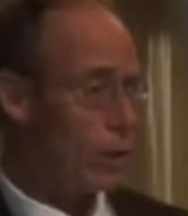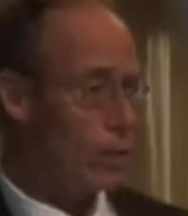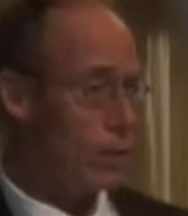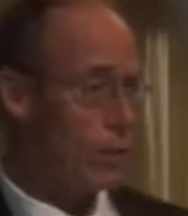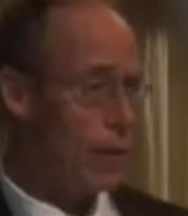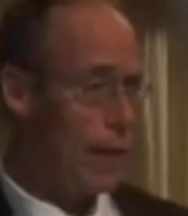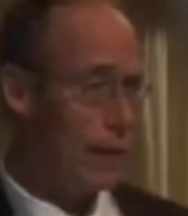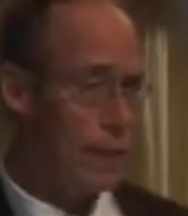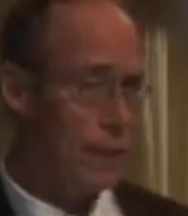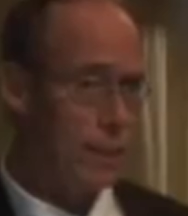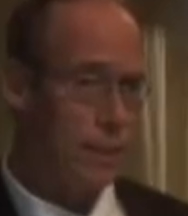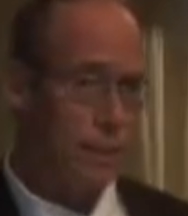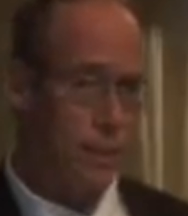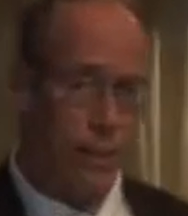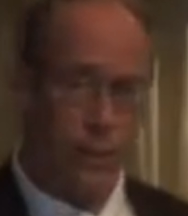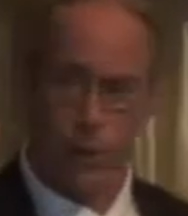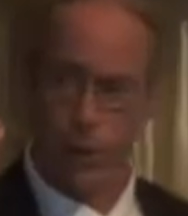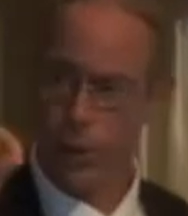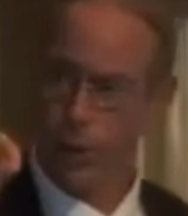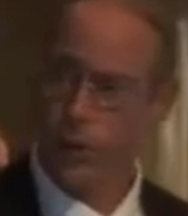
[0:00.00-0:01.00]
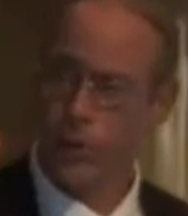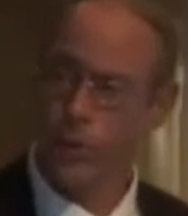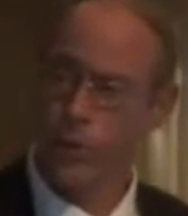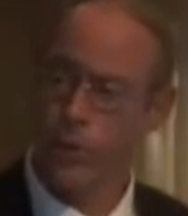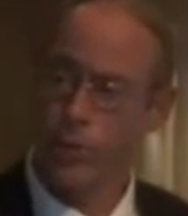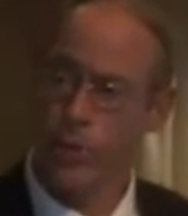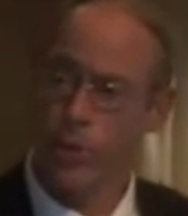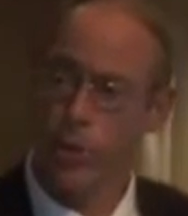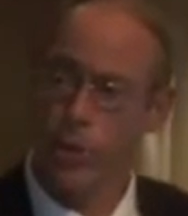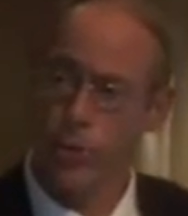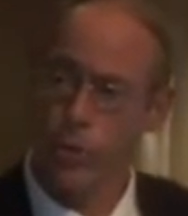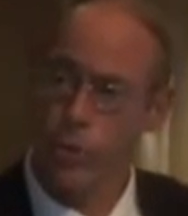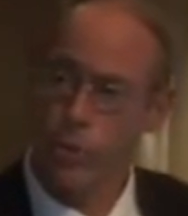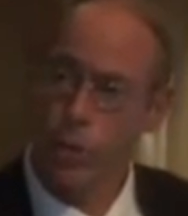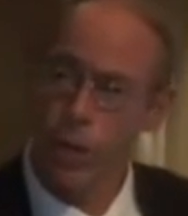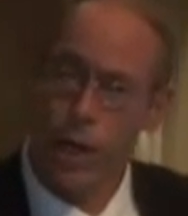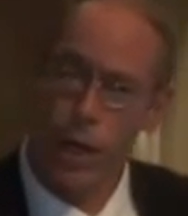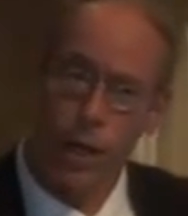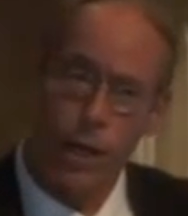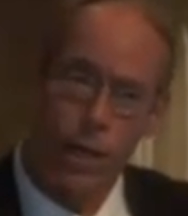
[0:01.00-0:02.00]
demand at
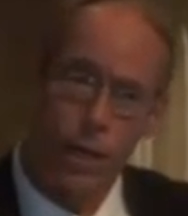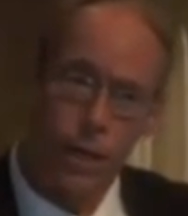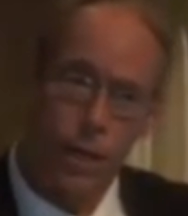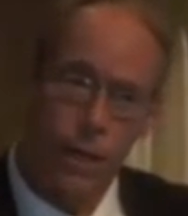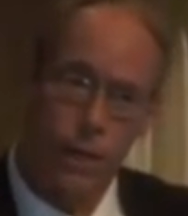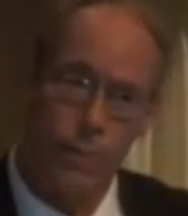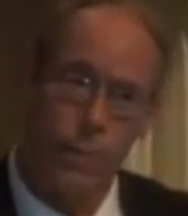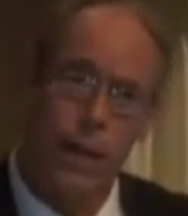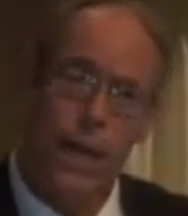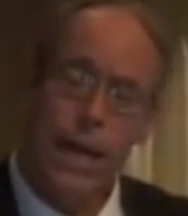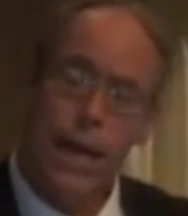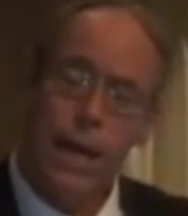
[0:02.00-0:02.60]
SiriusDisclosure.com,